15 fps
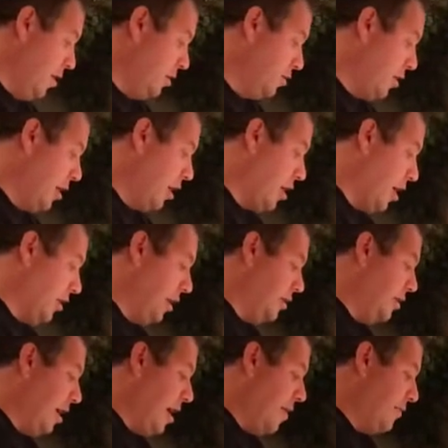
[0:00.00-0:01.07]
So I can cut these
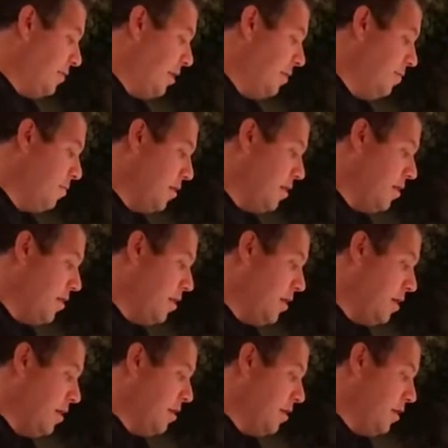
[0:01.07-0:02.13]
in half. See, one.
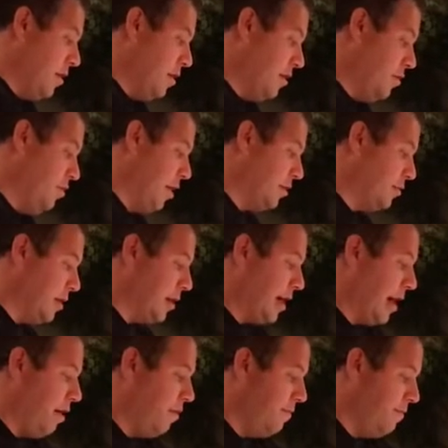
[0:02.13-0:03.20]
You guys want to
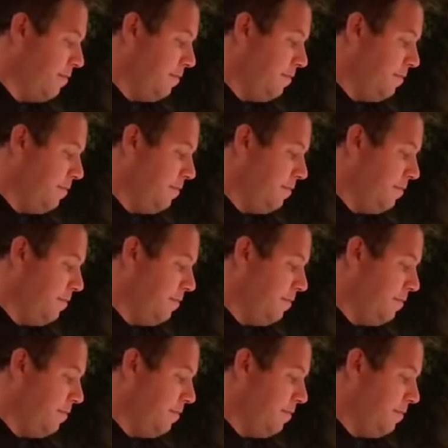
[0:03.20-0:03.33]
count them?